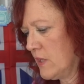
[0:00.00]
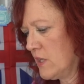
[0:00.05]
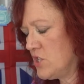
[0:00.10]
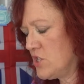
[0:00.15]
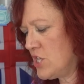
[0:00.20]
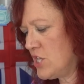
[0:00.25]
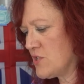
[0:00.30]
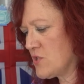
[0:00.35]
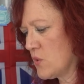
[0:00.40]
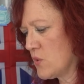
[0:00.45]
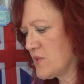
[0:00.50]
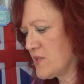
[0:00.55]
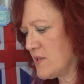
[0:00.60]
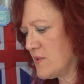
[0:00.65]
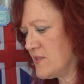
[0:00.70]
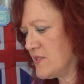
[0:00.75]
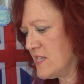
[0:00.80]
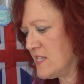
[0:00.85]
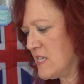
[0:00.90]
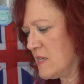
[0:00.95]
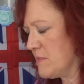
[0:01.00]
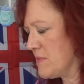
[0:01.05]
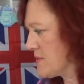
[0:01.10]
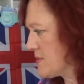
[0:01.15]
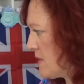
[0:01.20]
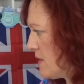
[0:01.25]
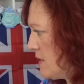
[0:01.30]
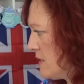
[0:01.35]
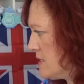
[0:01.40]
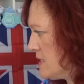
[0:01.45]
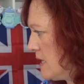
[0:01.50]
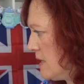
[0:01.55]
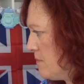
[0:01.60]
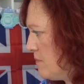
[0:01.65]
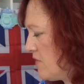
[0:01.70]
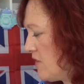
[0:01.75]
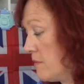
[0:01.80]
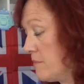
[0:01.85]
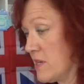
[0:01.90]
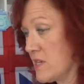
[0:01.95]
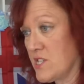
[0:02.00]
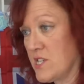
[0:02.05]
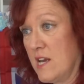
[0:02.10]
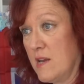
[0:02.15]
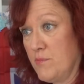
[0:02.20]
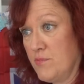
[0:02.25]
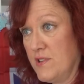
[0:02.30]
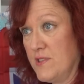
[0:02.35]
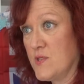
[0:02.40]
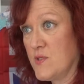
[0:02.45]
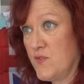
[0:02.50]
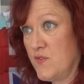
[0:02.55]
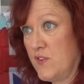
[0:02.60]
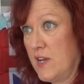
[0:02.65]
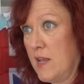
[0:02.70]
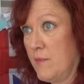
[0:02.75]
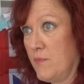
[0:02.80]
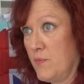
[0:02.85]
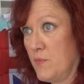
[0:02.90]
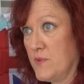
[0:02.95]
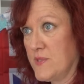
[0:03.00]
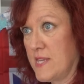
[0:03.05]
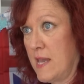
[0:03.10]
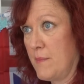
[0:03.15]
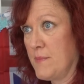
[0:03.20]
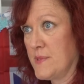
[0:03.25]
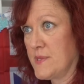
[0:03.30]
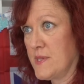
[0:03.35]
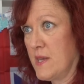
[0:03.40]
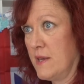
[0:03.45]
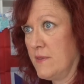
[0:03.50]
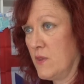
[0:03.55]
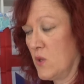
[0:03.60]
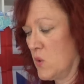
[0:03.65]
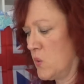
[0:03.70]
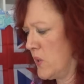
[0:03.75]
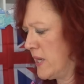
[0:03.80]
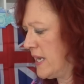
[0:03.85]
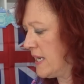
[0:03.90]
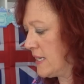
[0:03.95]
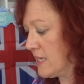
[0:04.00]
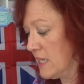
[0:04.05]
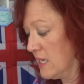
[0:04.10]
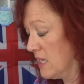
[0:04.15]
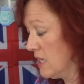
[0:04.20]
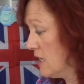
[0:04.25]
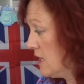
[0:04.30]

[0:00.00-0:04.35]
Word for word: she's also sitting beside him, very much like Prince Philip sat beside the Queen.